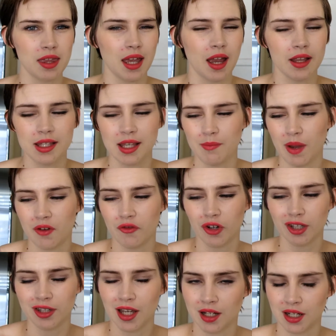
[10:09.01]
I'd say my Real
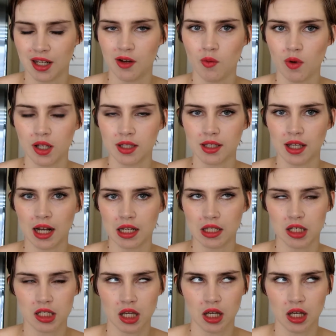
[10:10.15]
Technique ones that I just